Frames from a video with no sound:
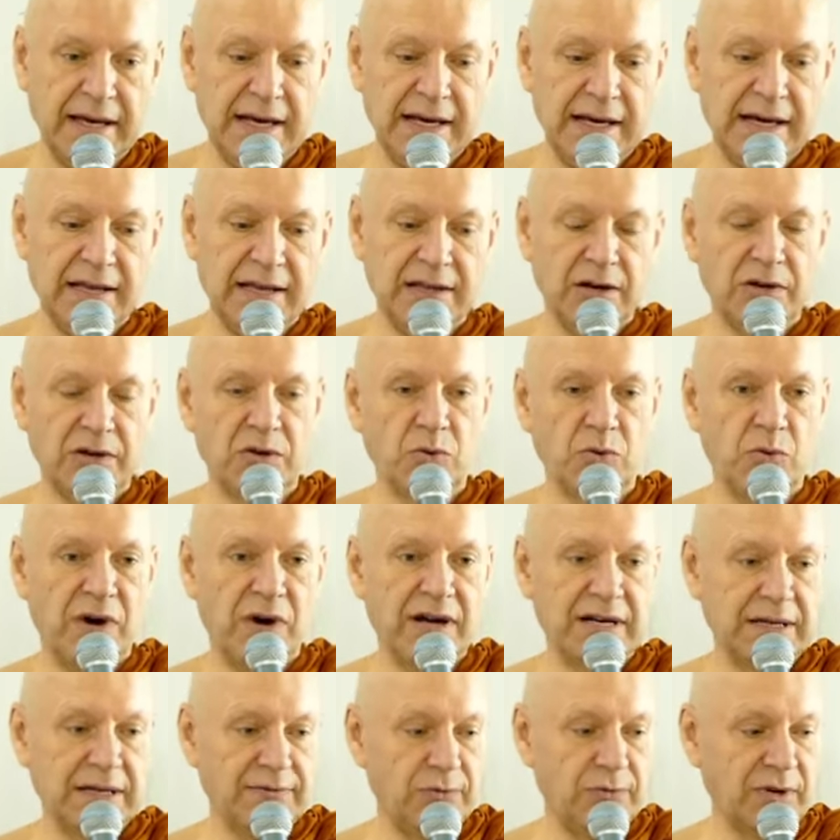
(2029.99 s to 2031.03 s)
And the other
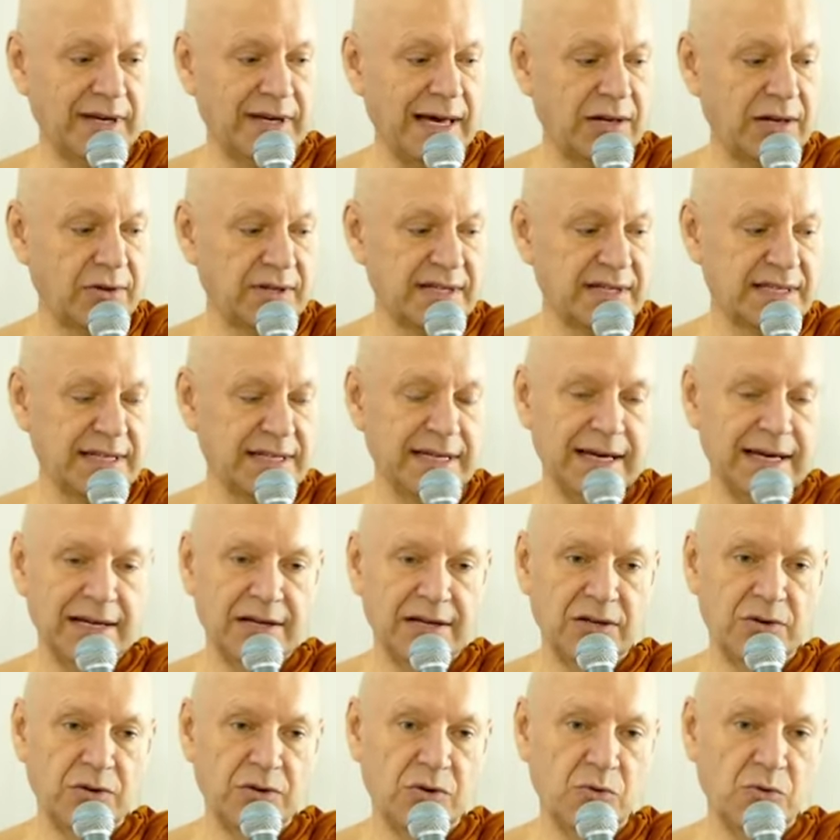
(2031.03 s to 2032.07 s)
one, if you cannot see any
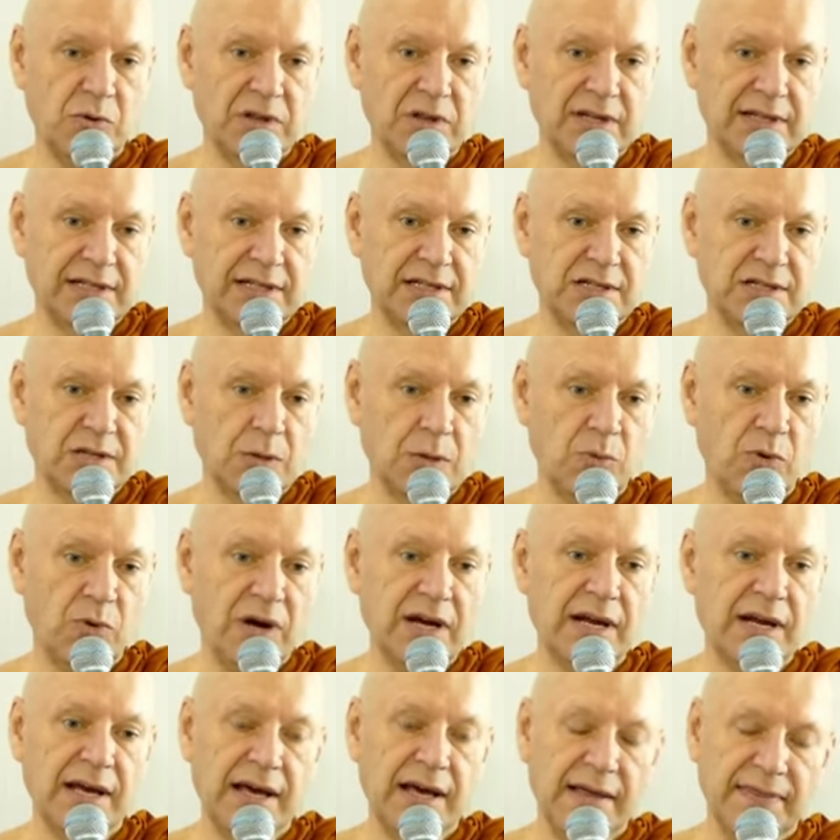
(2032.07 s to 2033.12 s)
good qualities in
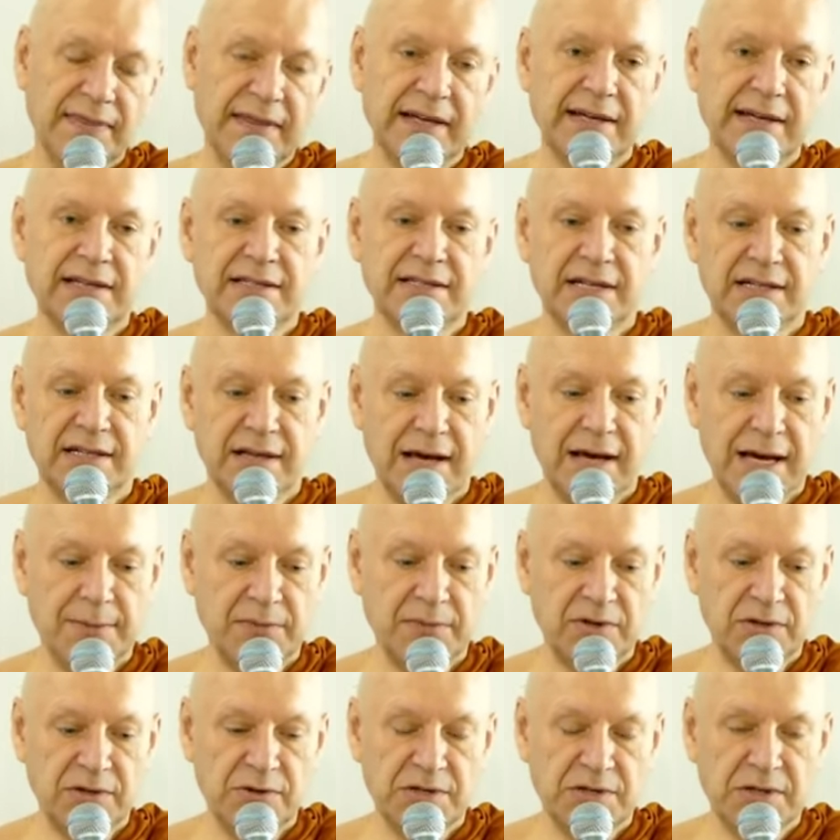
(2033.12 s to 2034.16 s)
someone, that is the time
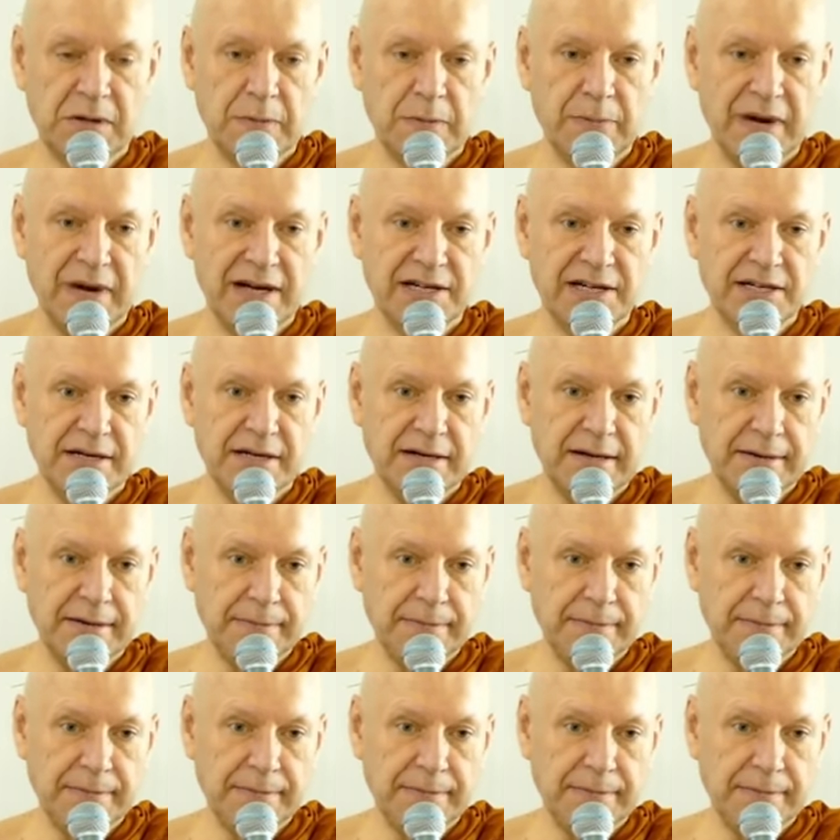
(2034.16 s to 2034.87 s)
to use compassion.